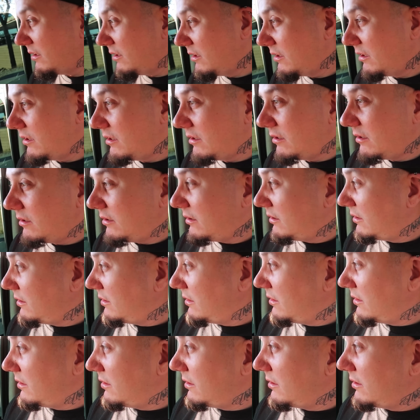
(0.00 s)
luckily it's a
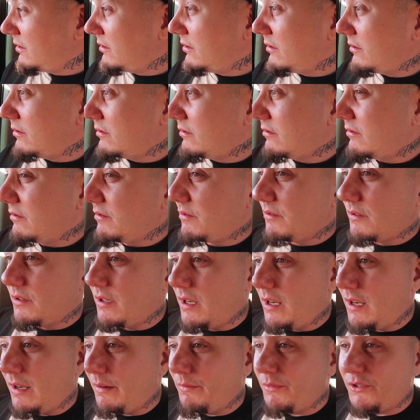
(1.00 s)
202,
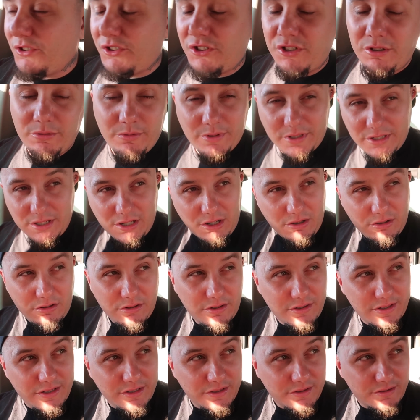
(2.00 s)
which I mean, should we go
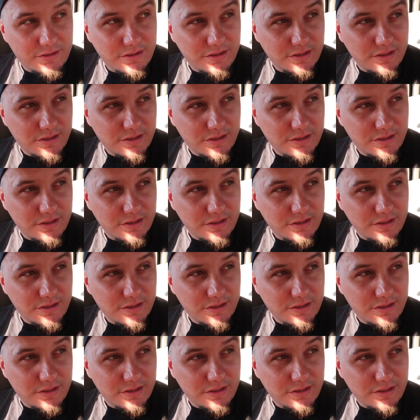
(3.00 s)
to the,